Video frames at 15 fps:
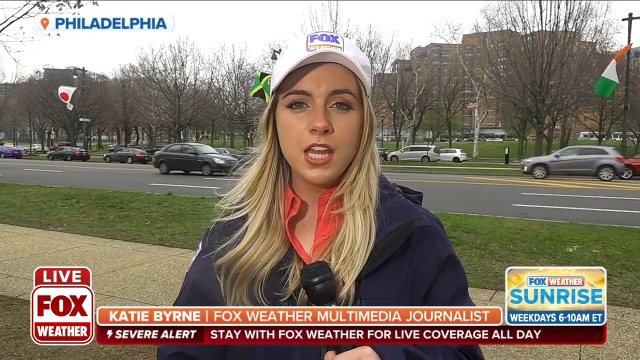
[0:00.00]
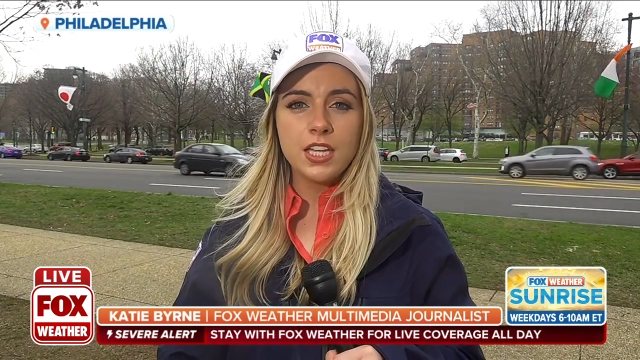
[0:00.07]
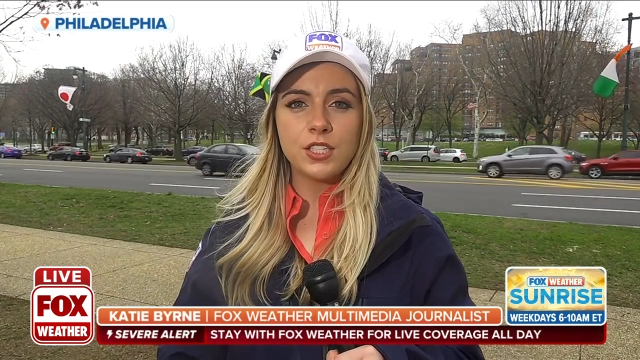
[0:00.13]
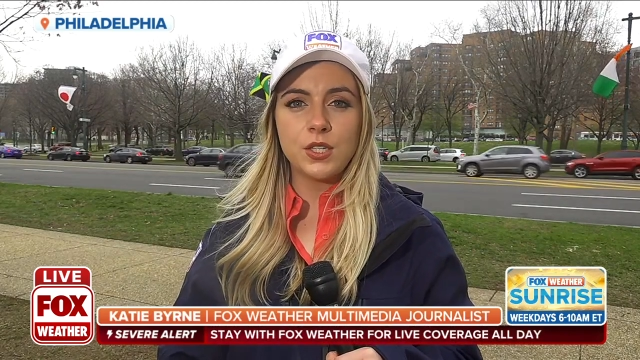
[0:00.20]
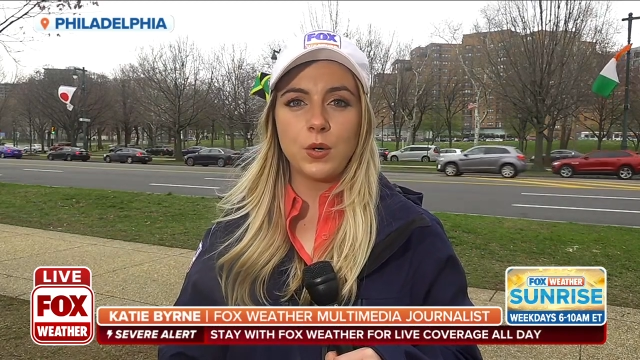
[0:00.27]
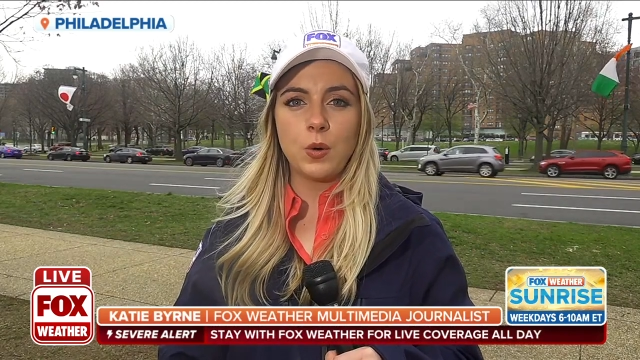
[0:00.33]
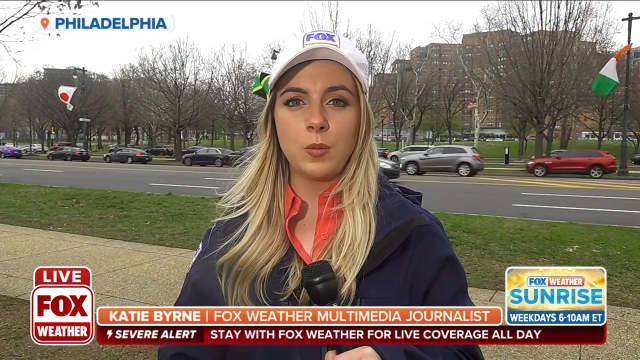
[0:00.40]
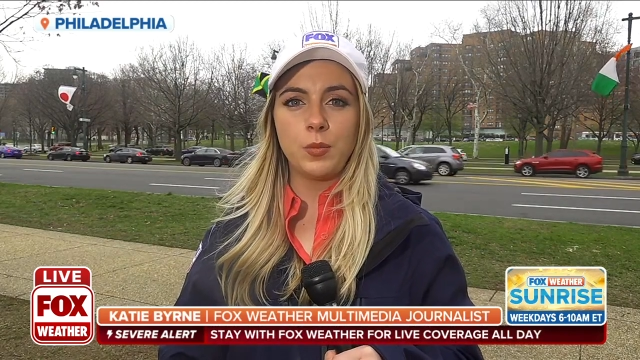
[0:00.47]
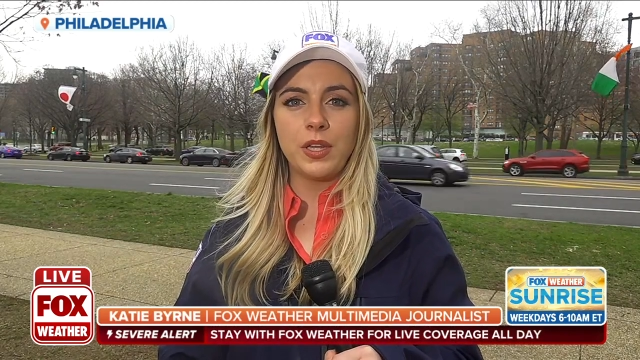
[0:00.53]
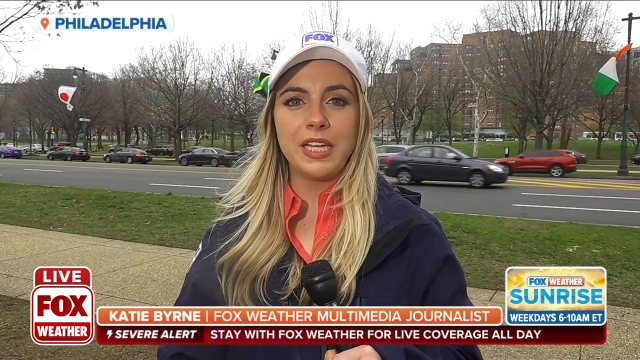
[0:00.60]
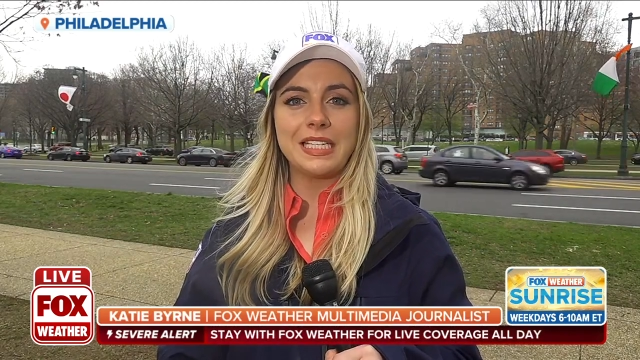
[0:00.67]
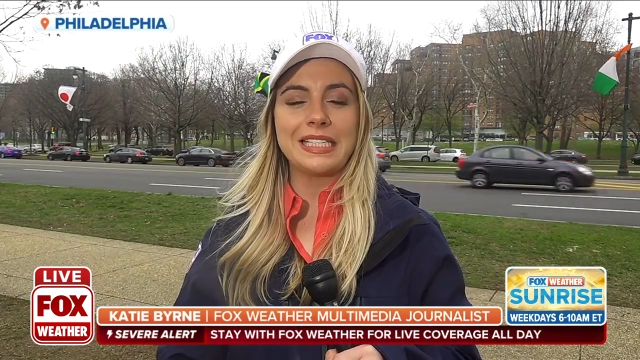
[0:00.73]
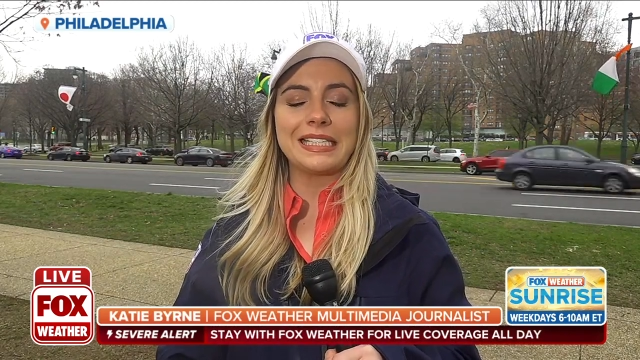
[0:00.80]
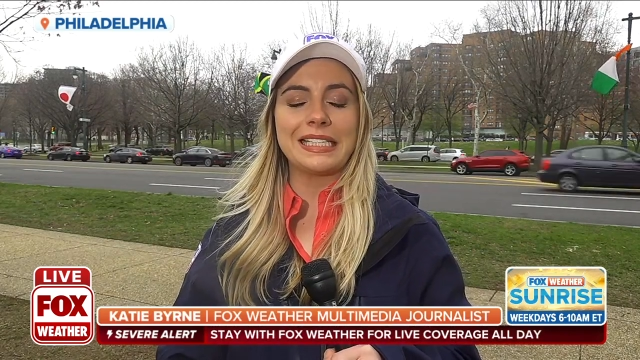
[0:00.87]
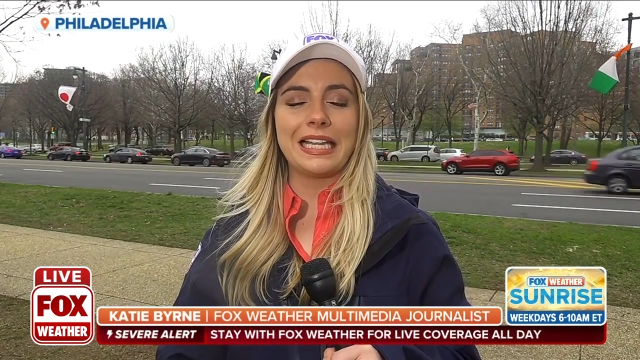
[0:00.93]
So a
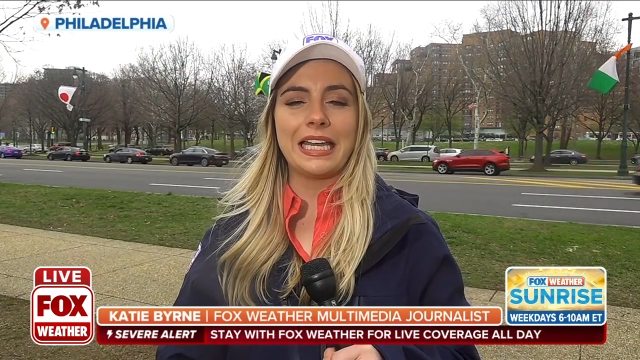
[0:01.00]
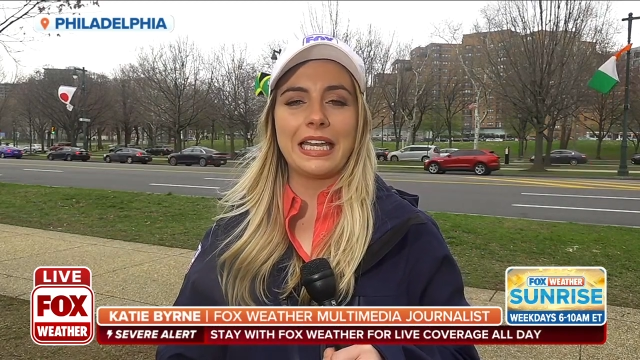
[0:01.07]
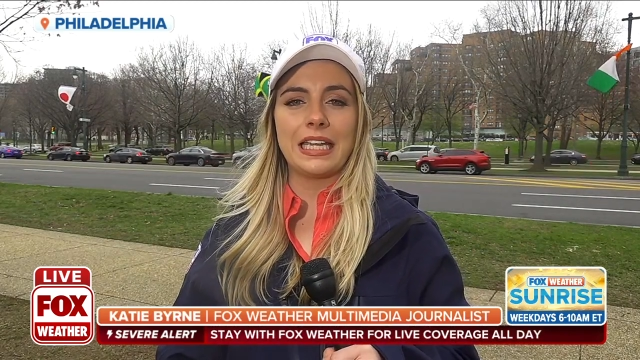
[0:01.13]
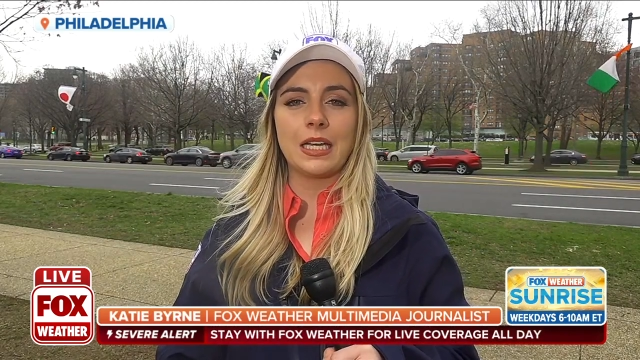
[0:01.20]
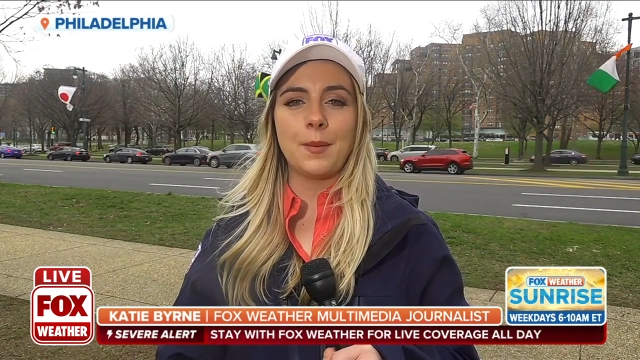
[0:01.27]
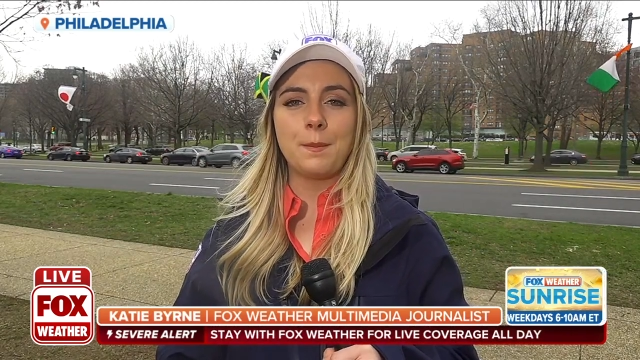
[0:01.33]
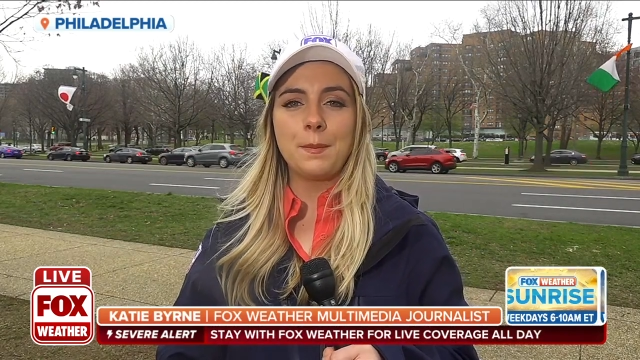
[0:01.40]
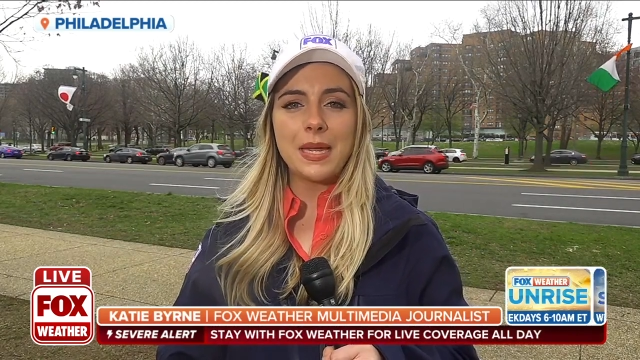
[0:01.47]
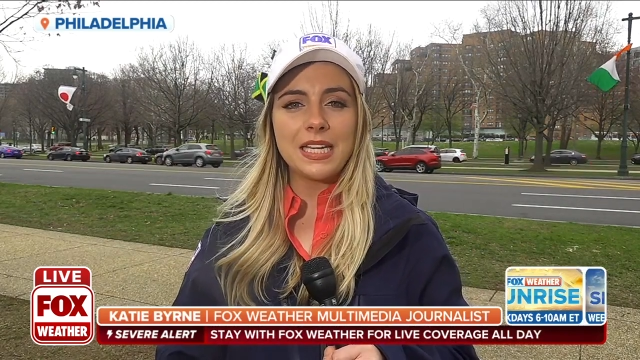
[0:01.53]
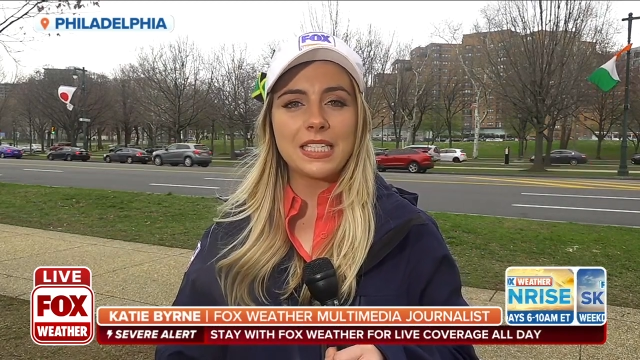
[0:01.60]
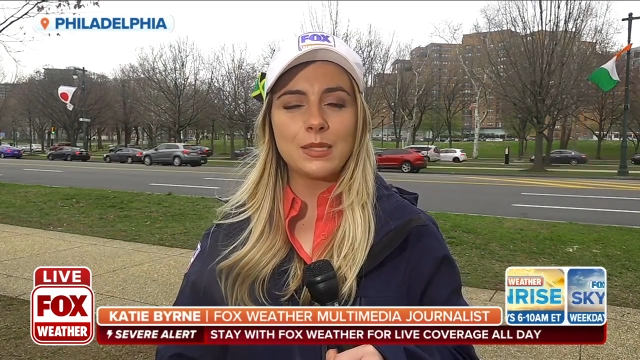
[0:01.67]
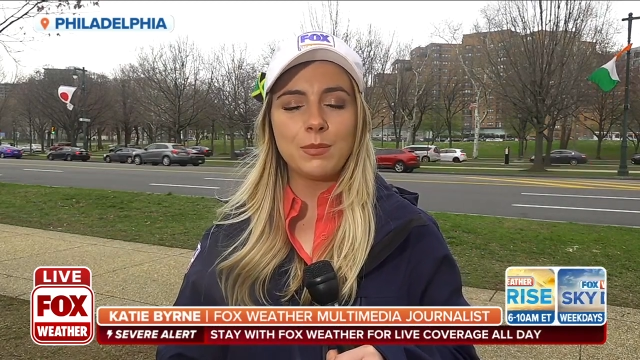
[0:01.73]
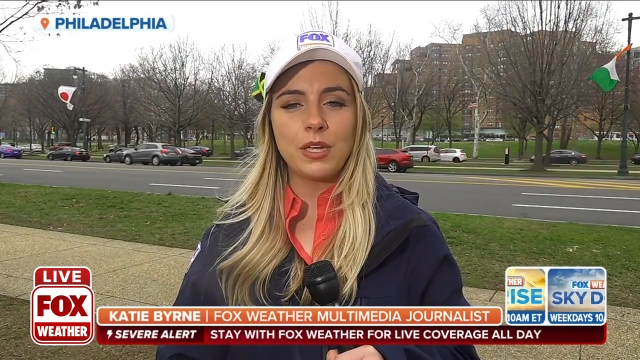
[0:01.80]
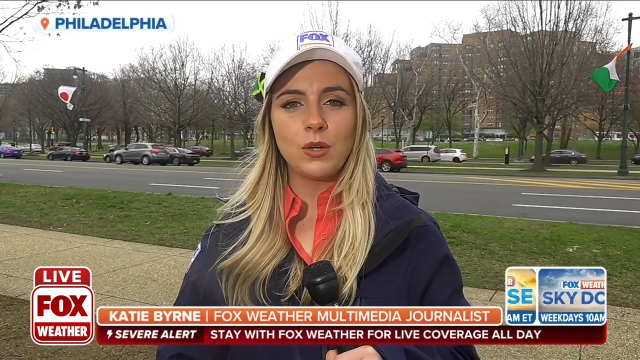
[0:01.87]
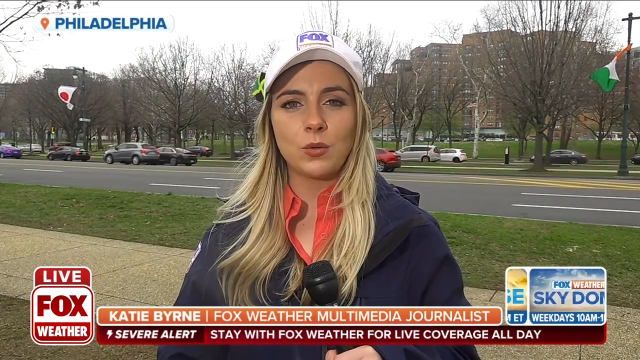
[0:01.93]
place like a
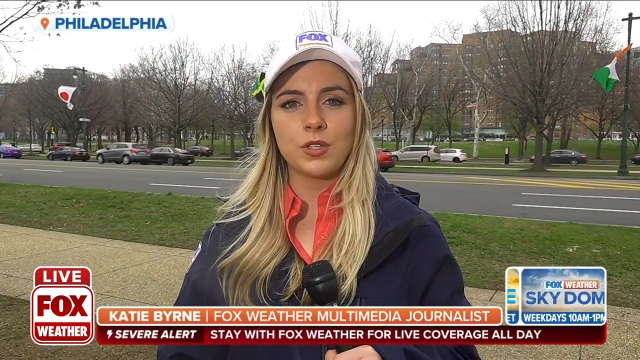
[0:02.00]
basement